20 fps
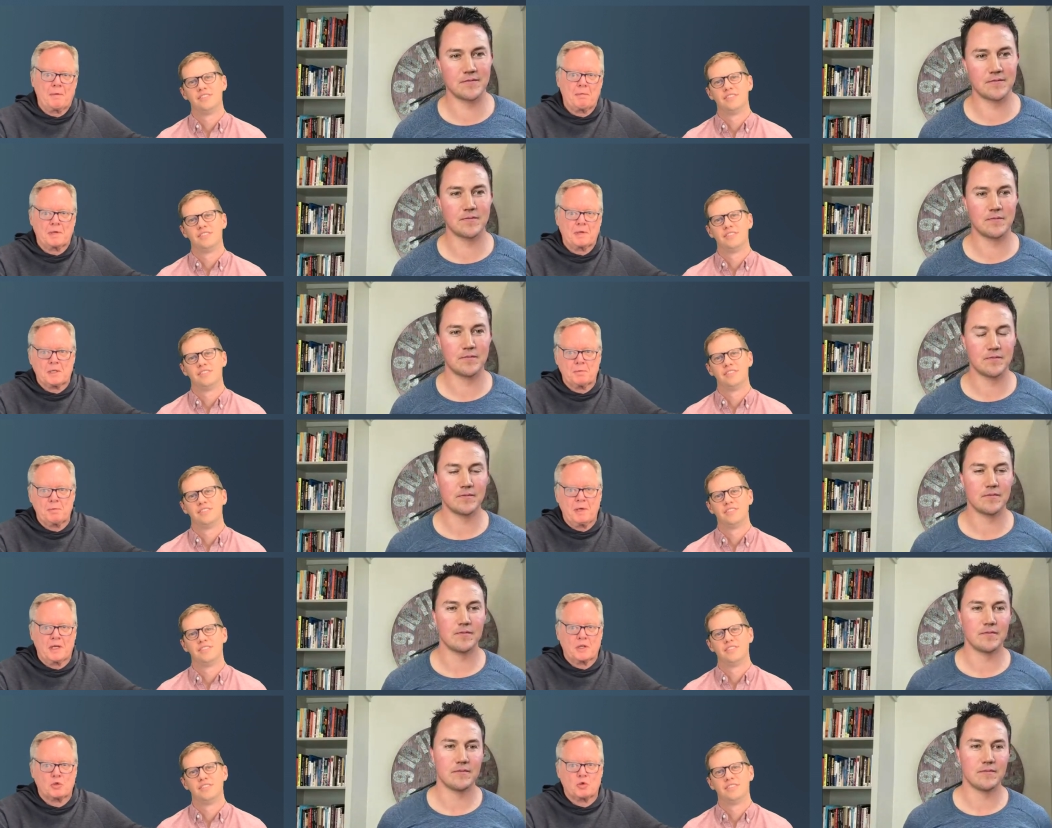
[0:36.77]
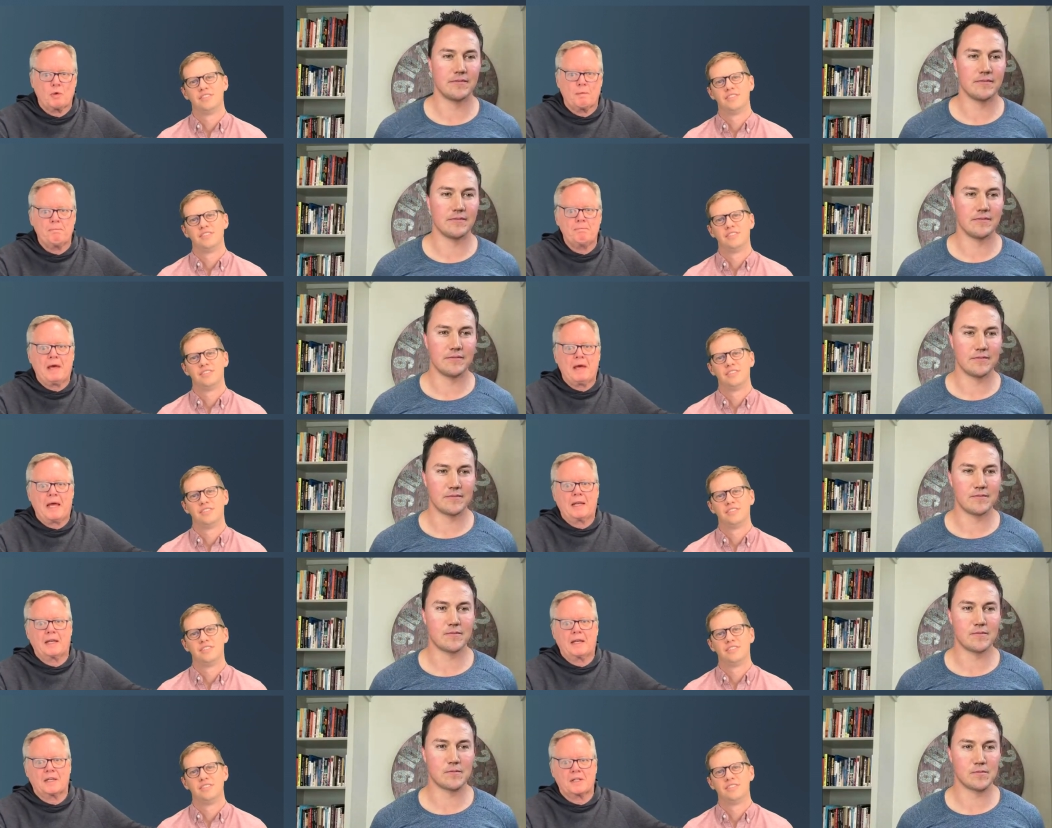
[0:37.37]
Speaker 1: but to be a
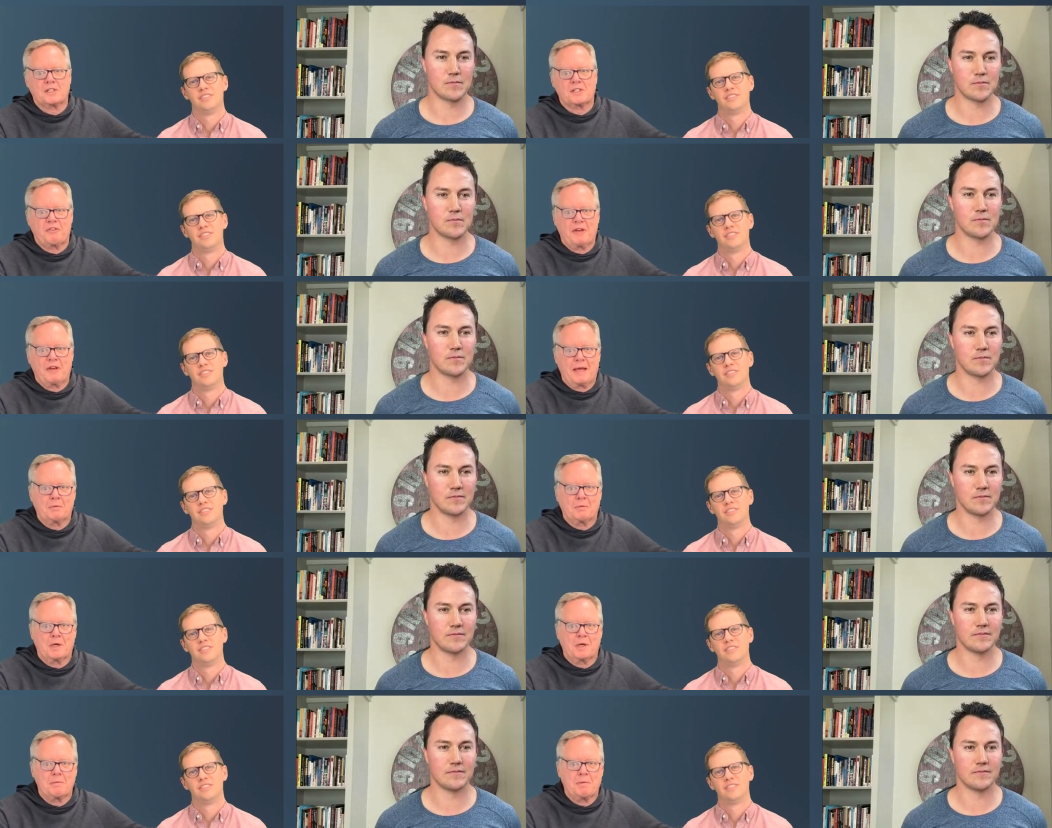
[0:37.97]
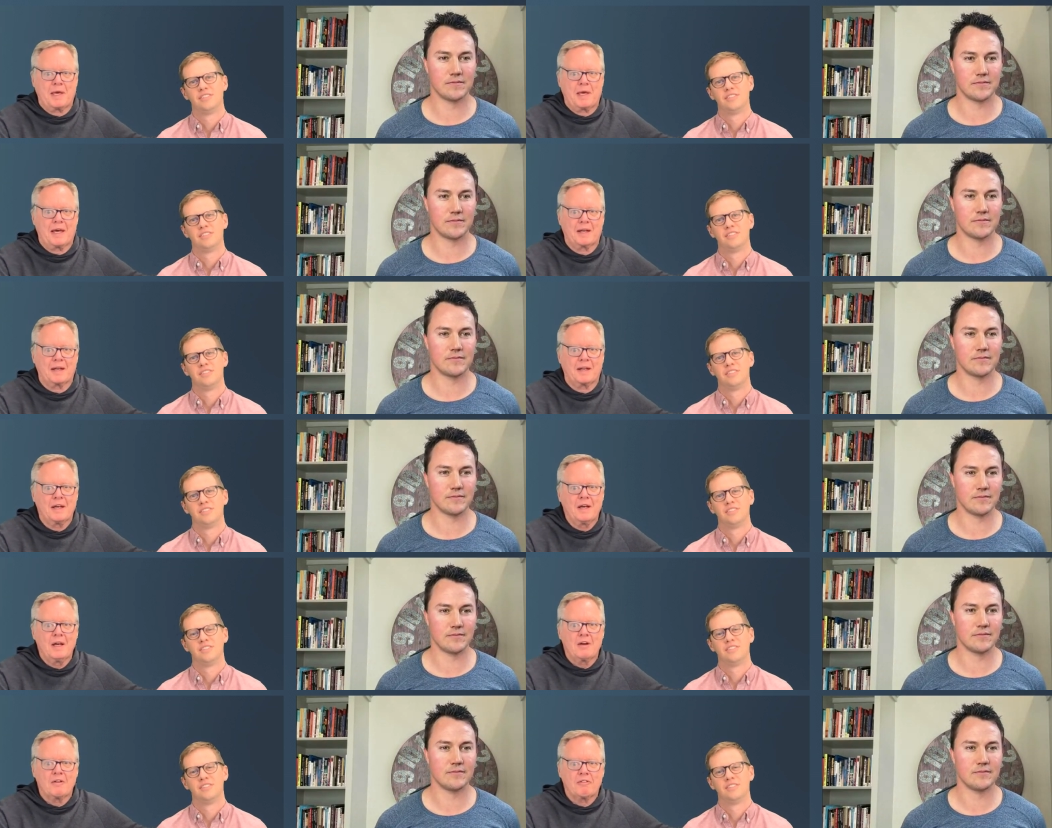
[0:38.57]
tremendous family man
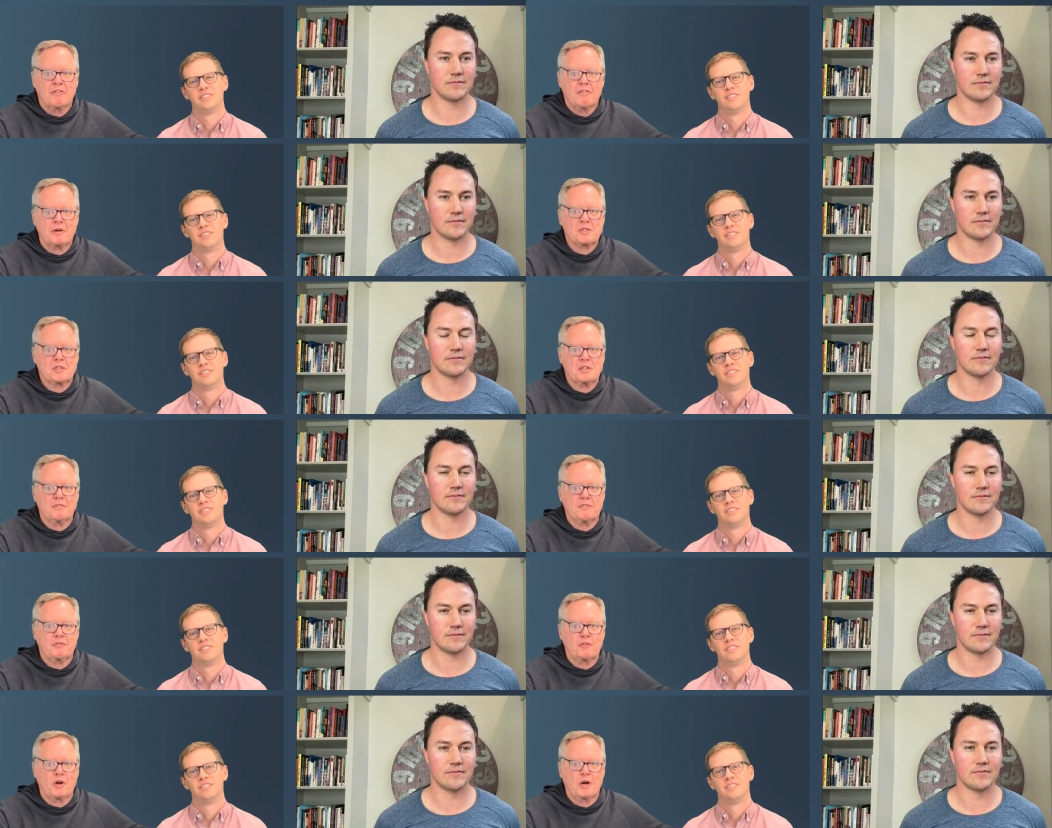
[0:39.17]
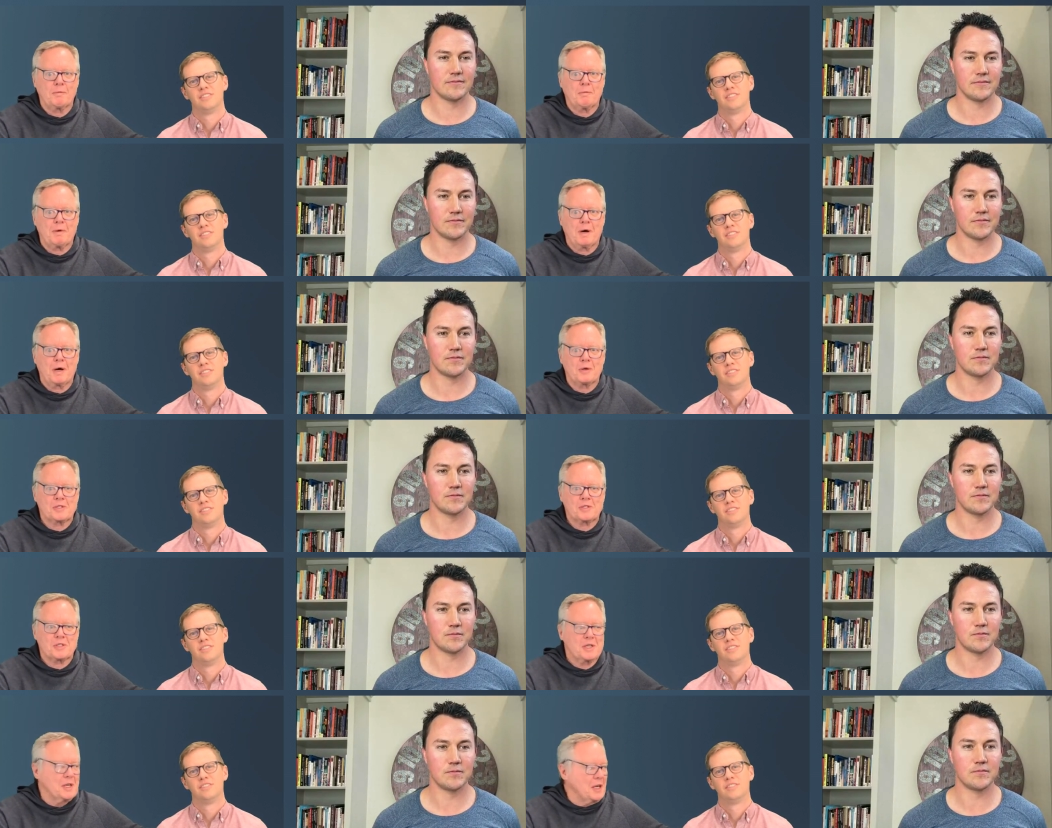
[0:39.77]
first and
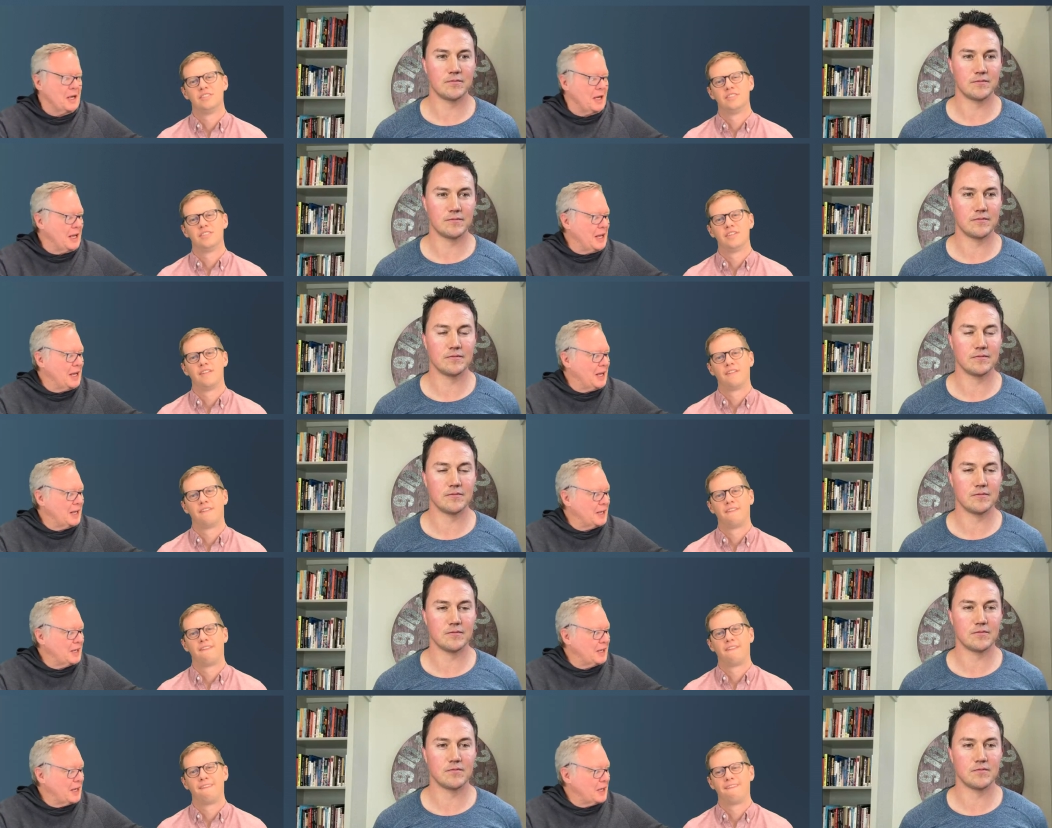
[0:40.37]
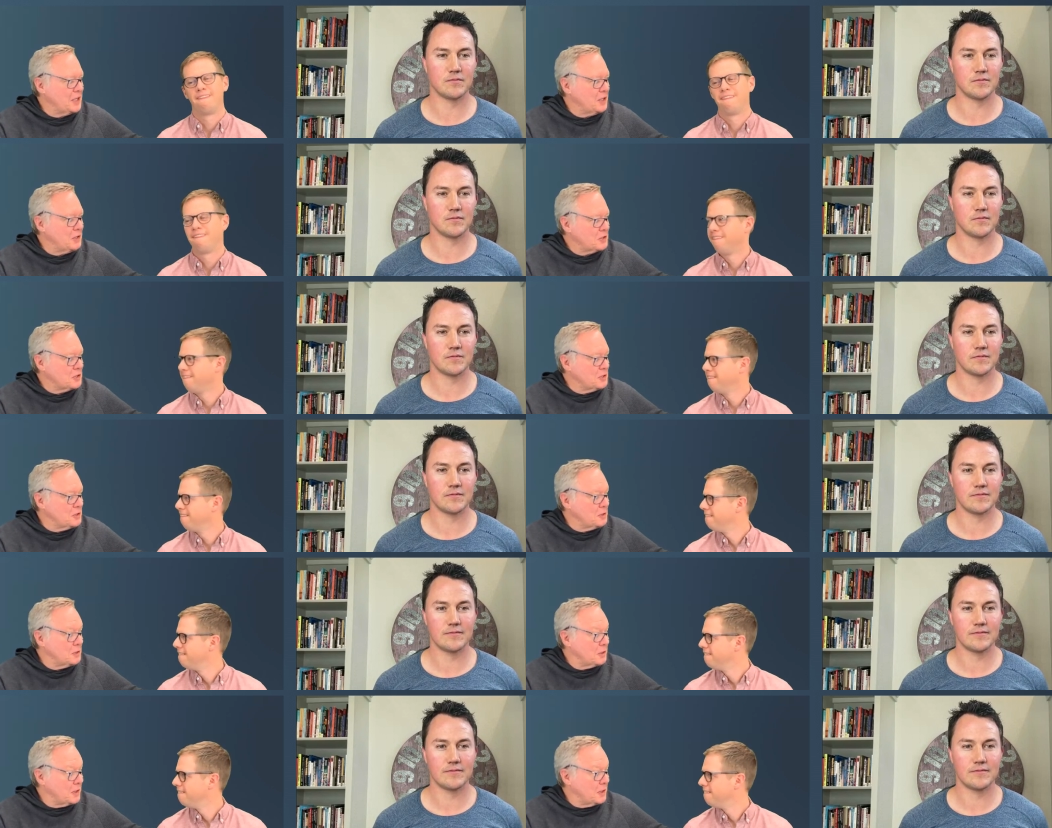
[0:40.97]
foremost. And uh, you two